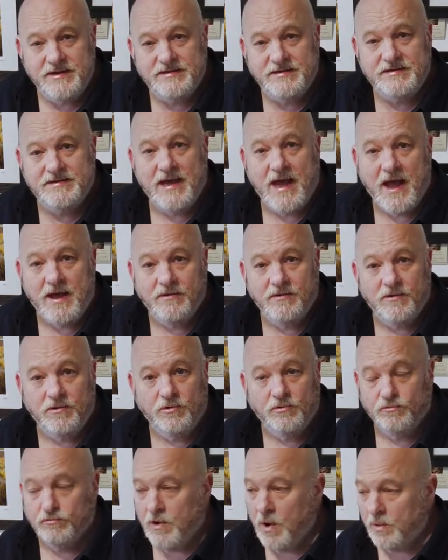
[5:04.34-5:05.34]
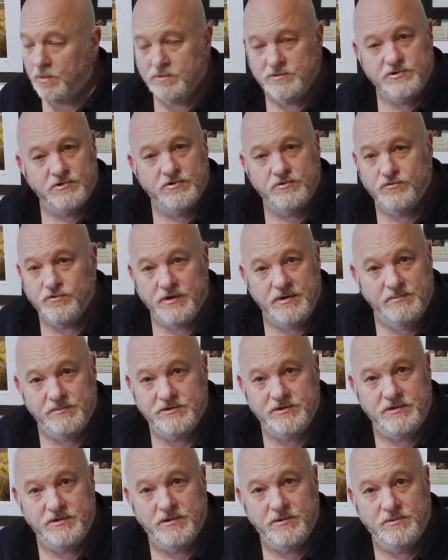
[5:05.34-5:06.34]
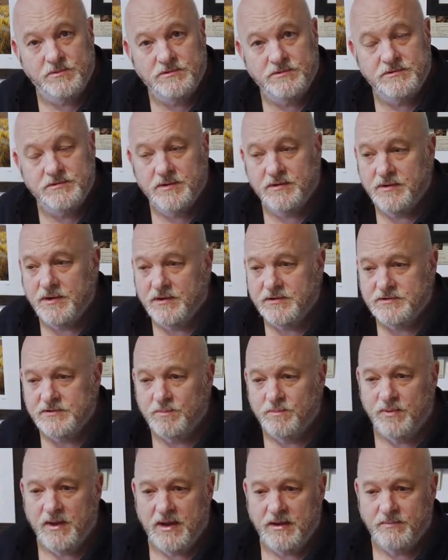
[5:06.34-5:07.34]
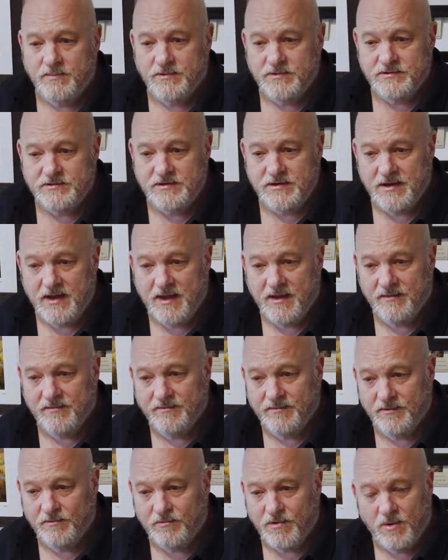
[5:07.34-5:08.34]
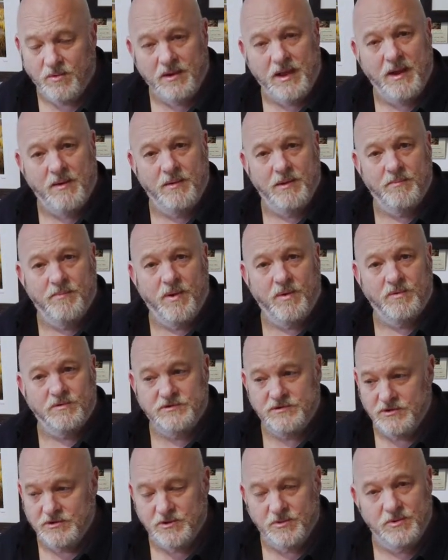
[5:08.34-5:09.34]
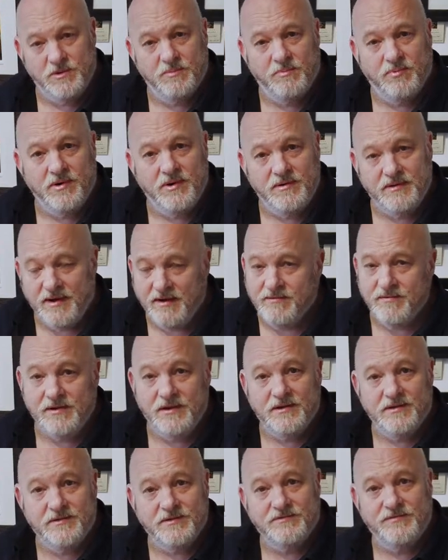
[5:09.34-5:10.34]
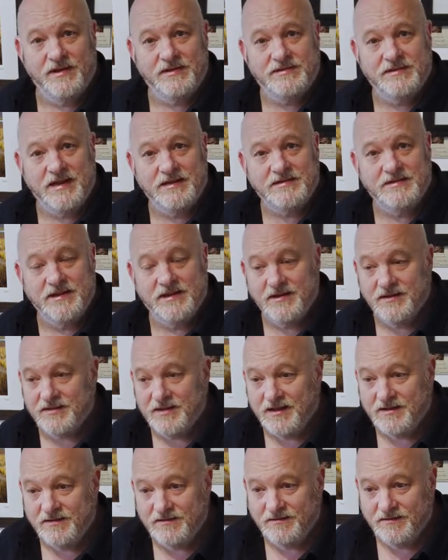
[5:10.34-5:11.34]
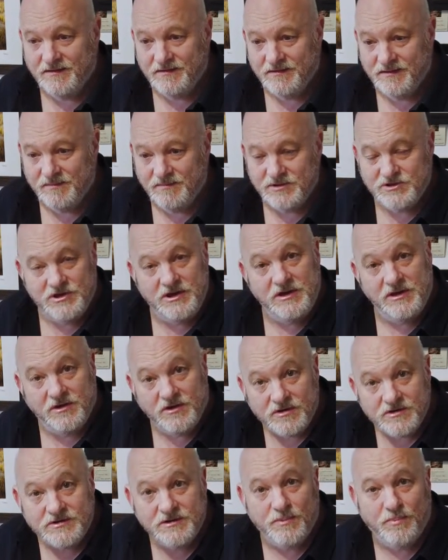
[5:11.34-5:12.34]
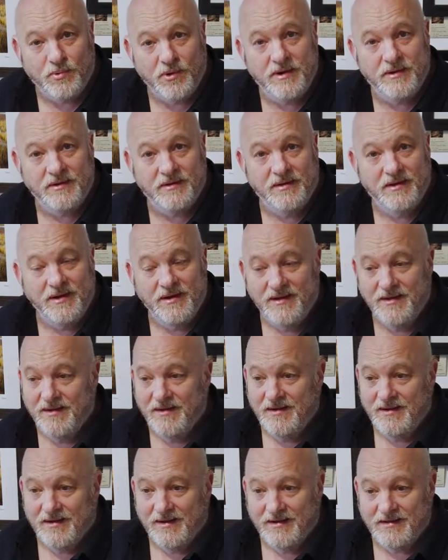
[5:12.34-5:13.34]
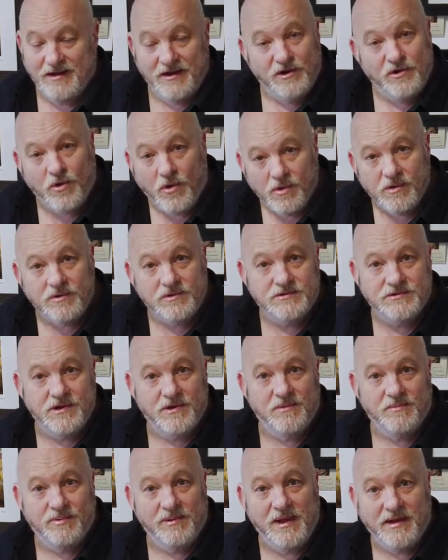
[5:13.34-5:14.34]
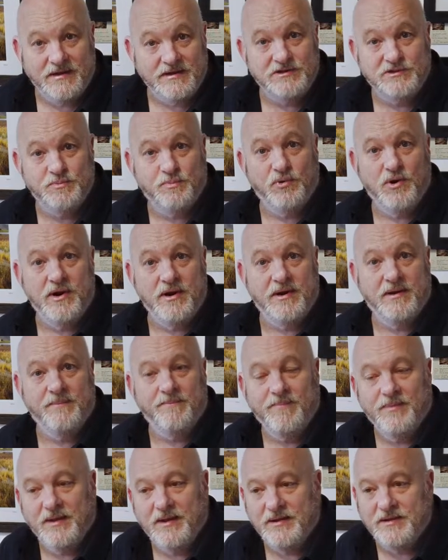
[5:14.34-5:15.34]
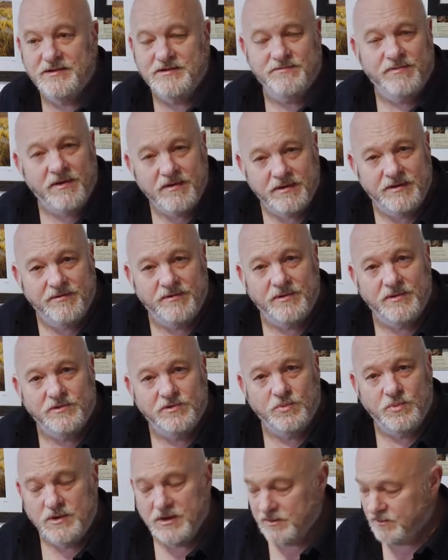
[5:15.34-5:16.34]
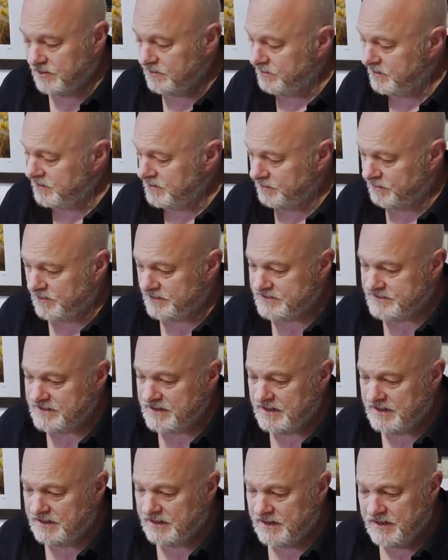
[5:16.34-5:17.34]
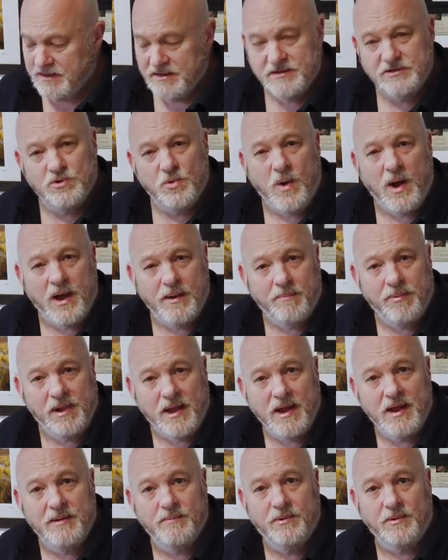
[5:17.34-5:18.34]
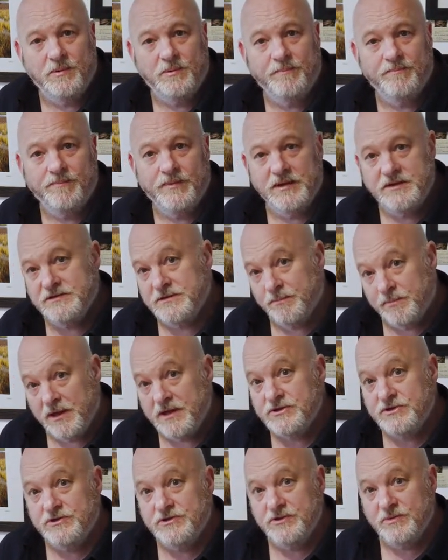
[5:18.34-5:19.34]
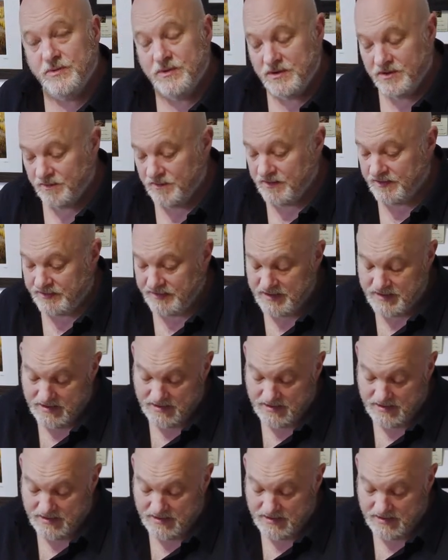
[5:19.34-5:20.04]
easy to handle. Rolls are a dream to use. Some papers, you get the roll out of the box, you do the print, everything looks fantastic, and then the machine cuts the print and it coils up like a spring. And it's very difficult to work with, but the Platine is quite pliable. It's a pleasure to work with.